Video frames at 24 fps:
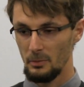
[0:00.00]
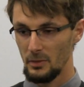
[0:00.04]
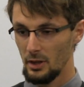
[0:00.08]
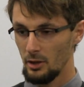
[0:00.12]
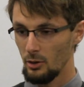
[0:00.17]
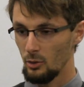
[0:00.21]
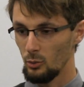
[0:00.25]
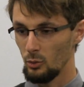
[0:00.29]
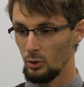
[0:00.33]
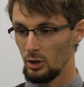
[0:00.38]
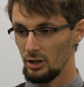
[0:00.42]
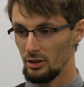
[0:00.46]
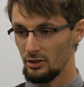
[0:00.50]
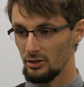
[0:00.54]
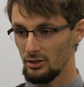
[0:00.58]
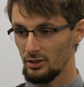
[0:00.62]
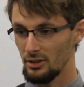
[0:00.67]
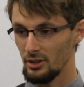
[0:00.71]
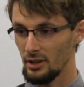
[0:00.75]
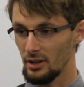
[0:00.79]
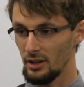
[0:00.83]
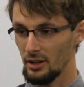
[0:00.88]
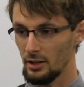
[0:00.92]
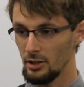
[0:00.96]
With
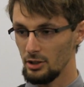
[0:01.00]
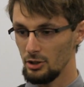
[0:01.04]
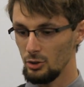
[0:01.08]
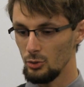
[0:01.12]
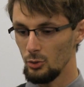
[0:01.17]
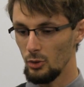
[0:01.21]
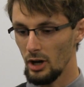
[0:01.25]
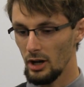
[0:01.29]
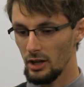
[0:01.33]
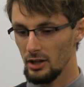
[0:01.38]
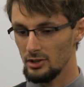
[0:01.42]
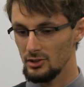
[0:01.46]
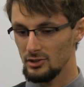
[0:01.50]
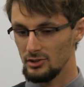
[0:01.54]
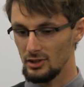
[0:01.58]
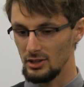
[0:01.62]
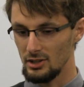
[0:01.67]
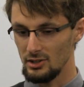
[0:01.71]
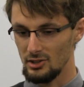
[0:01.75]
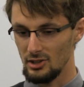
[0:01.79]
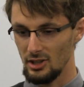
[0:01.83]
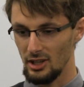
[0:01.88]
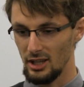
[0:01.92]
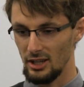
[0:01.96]
UX,
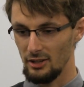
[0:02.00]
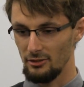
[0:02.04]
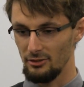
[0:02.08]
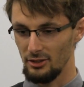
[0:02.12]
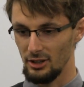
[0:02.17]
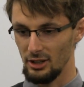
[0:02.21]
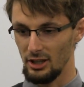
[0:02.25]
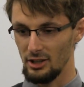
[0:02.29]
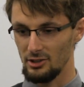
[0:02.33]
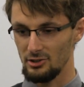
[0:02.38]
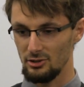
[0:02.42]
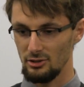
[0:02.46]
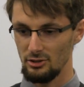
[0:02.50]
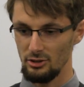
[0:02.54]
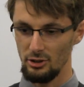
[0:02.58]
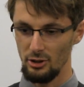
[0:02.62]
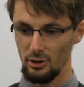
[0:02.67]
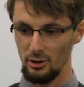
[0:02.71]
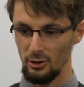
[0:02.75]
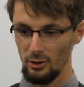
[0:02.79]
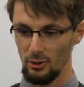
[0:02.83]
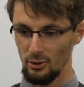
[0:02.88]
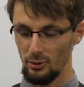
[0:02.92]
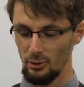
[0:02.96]
it's kind of a lesser
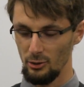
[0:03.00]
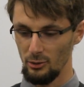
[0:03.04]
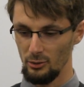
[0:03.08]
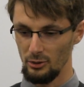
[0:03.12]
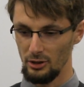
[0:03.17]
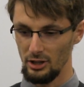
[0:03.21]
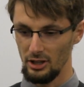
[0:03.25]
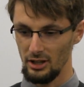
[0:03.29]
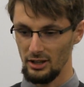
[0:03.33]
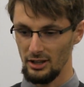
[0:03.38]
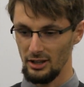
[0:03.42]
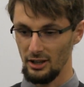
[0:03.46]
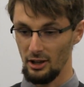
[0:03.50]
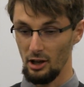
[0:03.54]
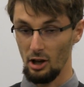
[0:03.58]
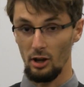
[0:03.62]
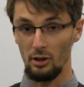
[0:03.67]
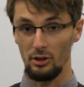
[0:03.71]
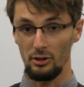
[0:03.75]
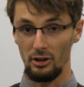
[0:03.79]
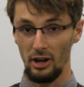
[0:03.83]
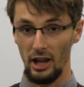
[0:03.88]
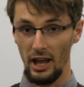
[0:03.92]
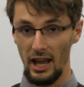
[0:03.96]
known
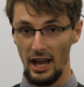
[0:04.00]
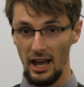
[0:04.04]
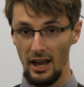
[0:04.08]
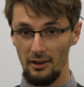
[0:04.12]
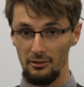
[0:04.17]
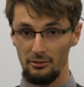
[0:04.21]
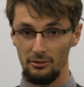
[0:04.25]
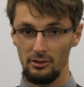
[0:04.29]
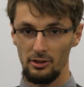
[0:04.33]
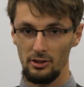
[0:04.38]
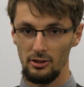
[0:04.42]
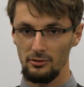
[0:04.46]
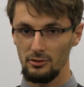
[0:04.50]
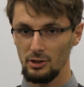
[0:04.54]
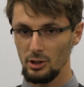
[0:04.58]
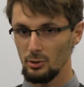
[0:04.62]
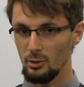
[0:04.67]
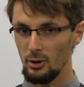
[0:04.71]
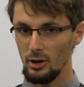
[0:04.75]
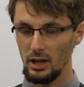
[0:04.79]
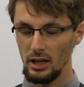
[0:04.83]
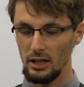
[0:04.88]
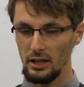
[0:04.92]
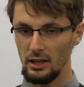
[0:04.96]
other half of
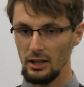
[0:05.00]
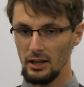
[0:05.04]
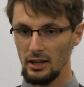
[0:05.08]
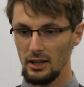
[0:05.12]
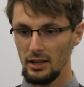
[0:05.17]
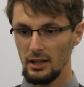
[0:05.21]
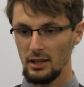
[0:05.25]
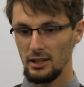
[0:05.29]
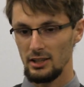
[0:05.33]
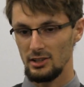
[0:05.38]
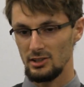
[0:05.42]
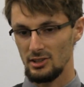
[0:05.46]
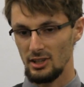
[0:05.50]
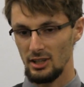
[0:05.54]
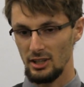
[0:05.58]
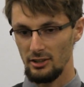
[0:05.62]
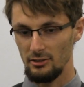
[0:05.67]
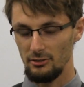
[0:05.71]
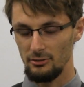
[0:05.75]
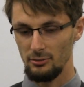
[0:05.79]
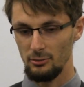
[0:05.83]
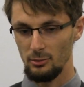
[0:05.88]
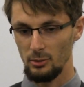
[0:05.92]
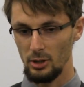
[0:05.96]
UI. It's kind
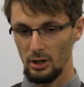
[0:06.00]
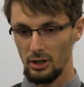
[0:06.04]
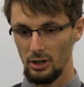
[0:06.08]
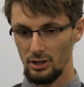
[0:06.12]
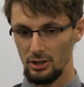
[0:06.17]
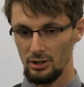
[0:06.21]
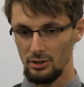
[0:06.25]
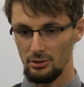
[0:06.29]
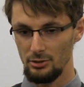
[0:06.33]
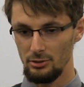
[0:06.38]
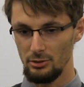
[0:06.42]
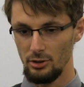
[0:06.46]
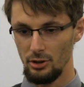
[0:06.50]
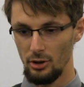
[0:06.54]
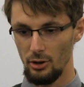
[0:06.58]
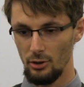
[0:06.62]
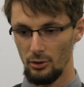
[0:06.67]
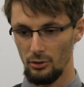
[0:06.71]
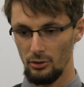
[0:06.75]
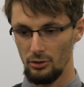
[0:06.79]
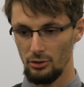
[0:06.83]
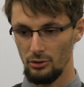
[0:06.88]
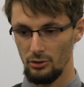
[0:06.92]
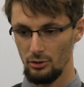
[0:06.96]
of where you
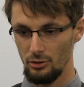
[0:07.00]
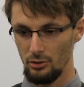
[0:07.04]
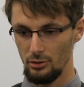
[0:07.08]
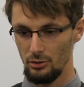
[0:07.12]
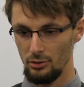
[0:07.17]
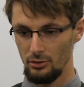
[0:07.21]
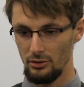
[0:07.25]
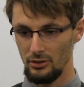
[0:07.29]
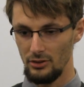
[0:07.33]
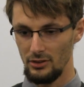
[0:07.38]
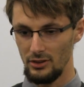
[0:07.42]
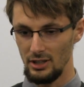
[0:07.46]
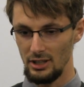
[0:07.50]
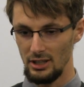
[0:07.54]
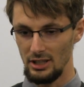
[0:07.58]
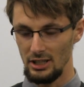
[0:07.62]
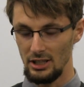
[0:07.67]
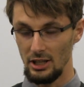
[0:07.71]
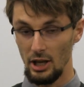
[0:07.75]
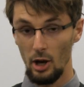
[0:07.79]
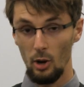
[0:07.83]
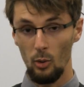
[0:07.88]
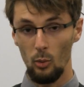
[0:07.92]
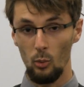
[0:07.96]
go through
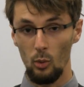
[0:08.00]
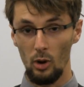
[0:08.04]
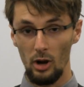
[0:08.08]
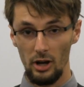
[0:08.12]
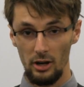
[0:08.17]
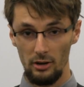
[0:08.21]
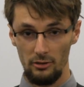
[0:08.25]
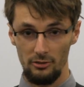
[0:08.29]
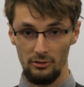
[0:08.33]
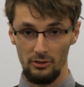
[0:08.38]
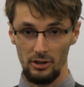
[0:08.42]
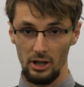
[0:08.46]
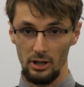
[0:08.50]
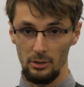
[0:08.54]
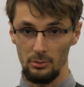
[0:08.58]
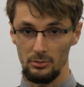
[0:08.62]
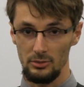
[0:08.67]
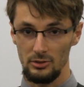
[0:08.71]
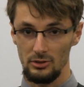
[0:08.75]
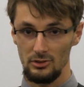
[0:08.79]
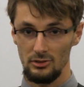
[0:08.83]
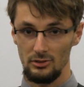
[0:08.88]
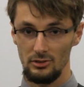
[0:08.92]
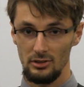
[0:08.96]
the
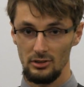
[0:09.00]
wireframes